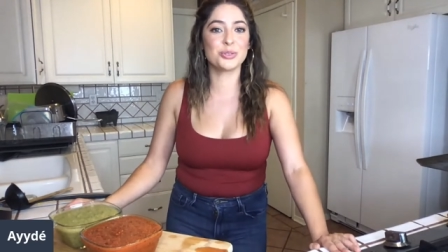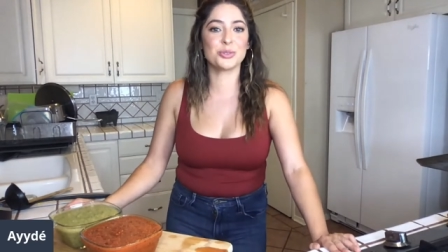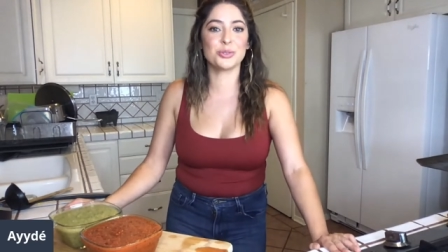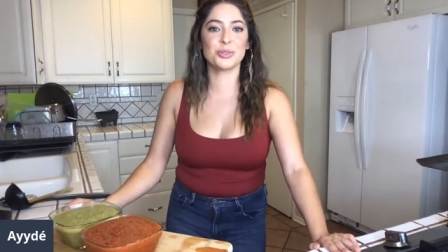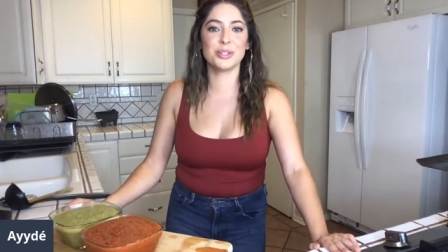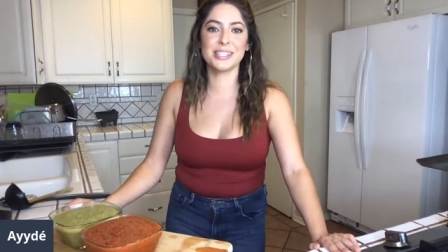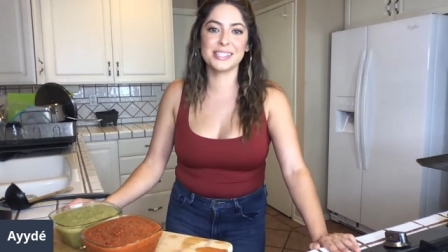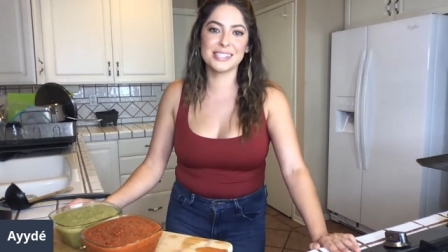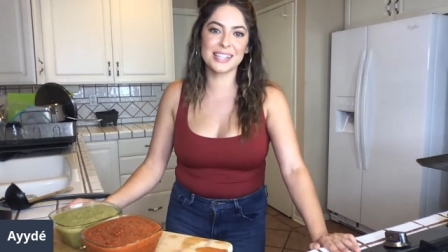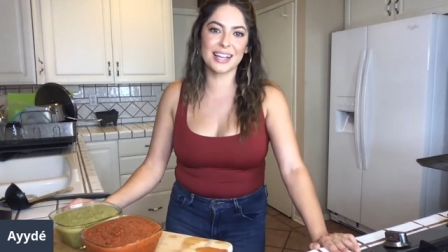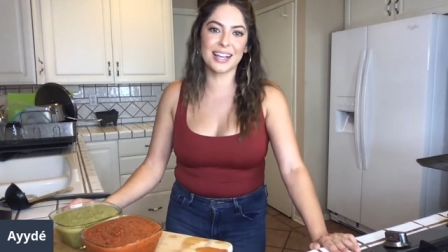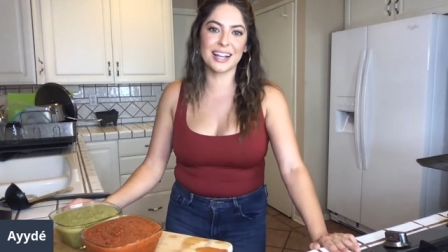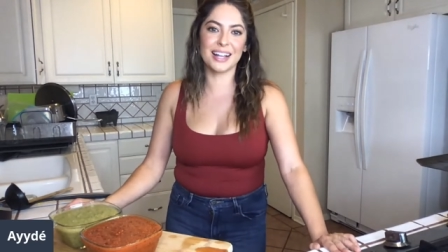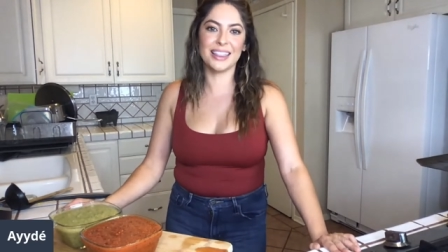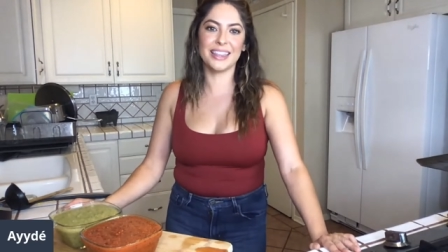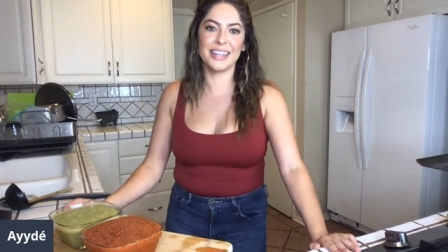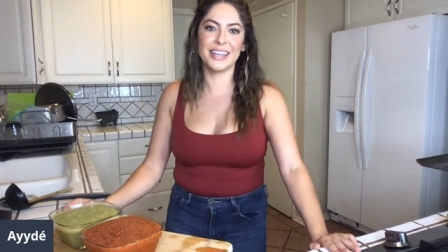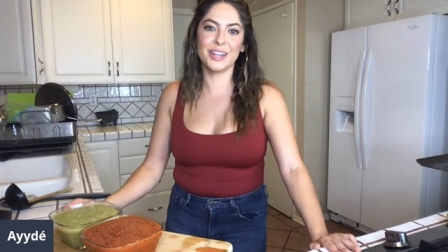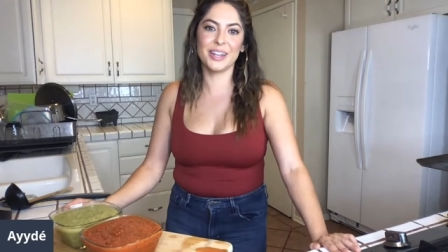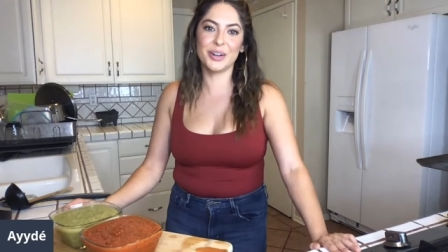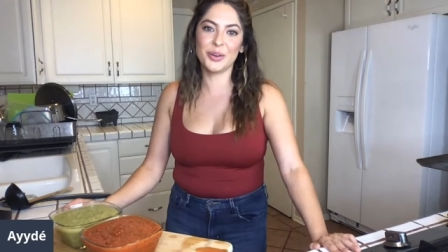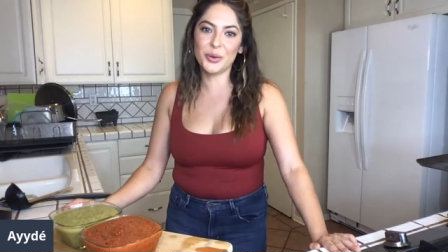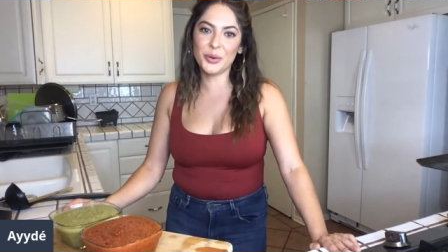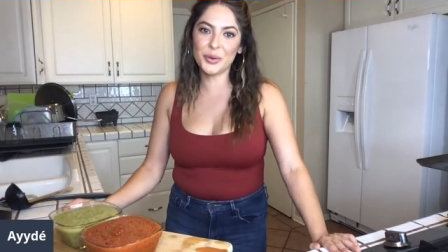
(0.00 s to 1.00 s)
Julissa
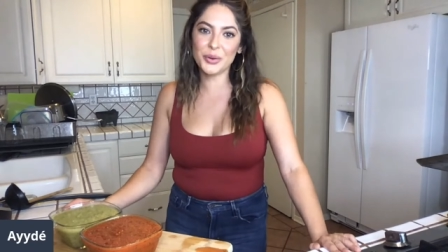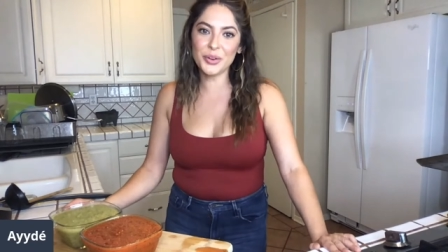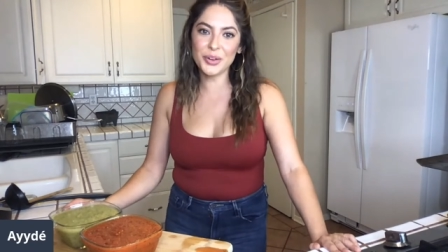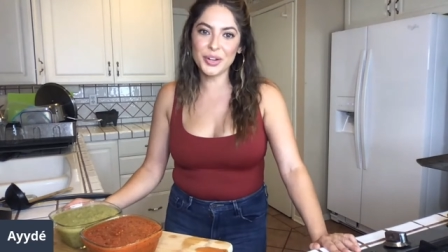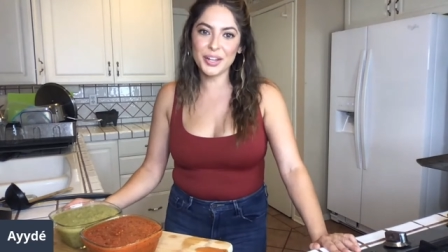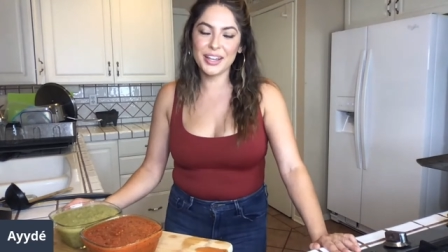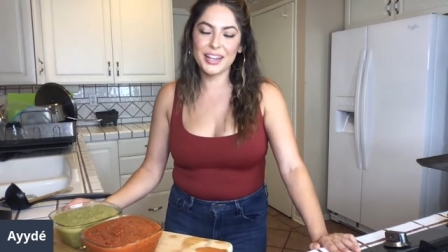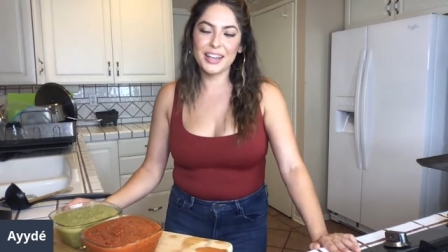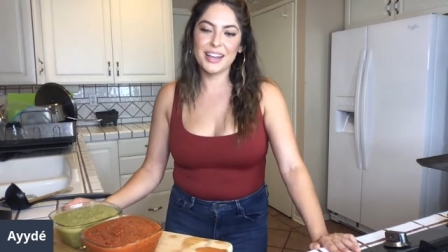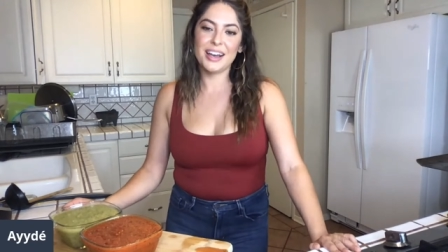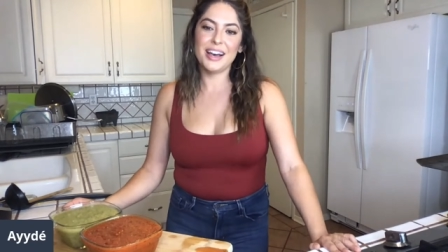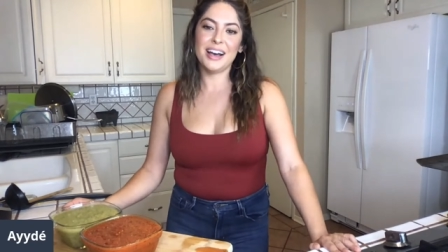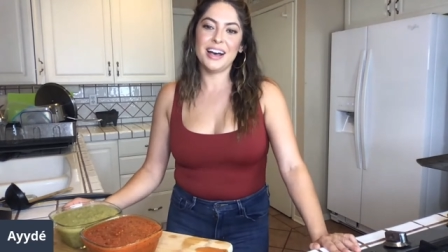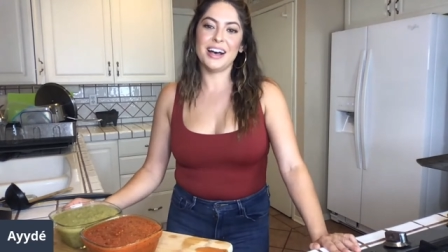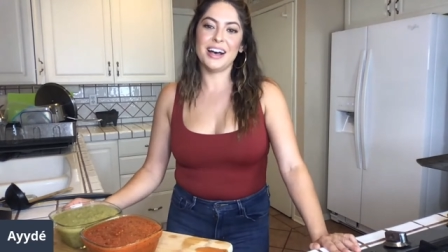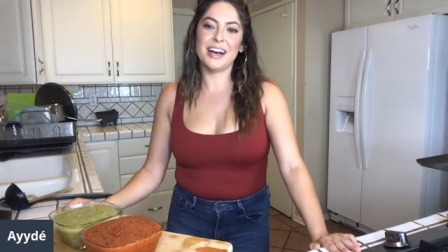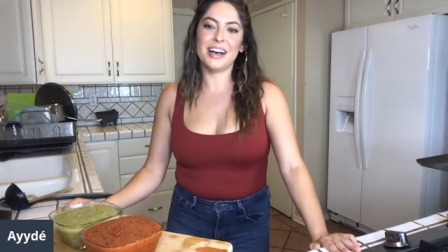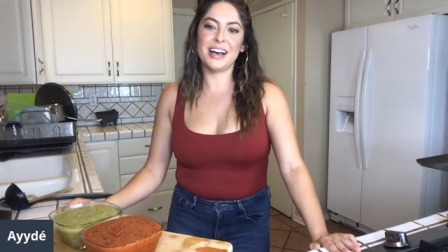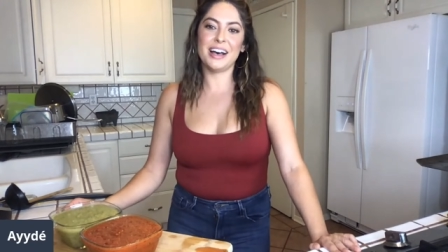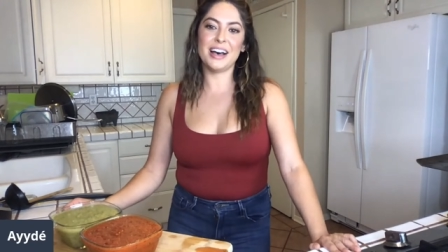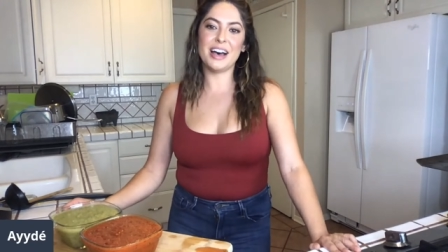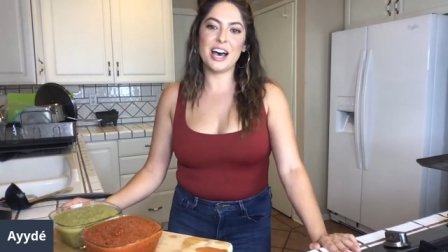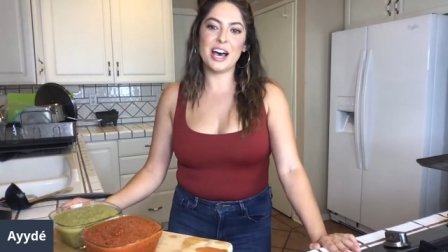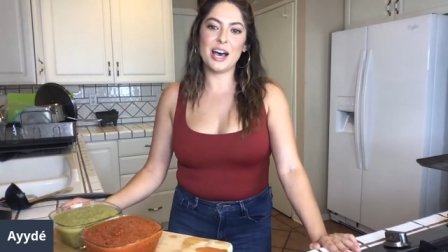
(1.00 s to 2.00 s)
Calderon.
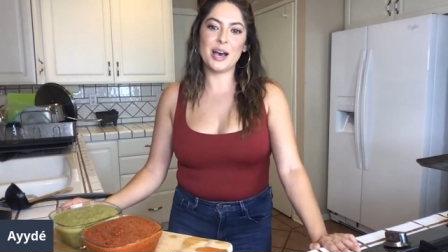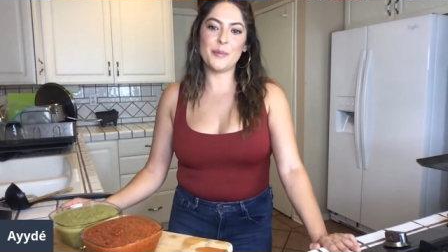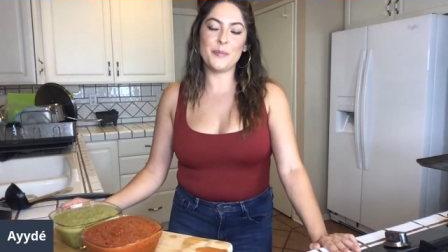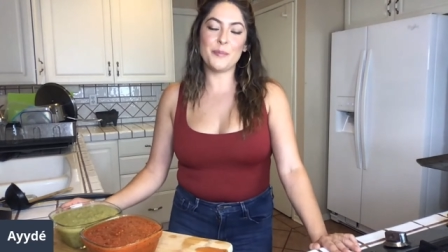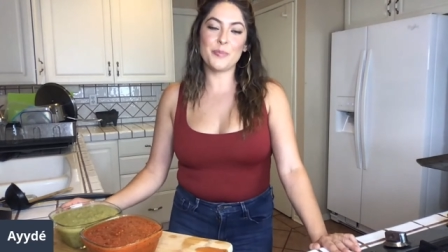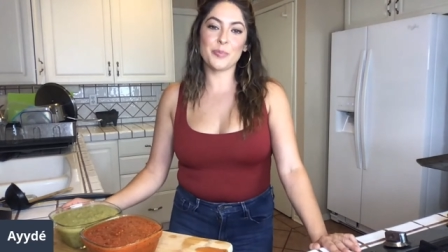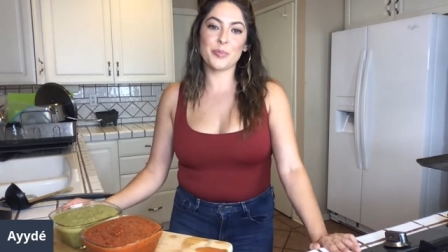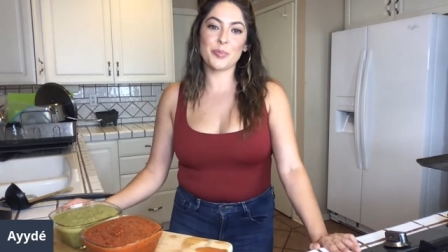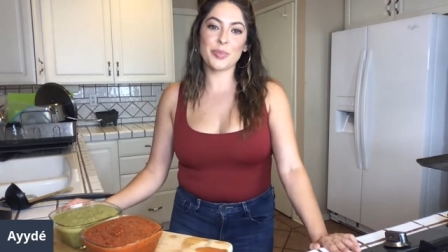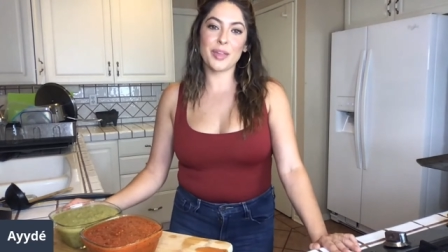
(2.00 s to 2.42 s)
Uh,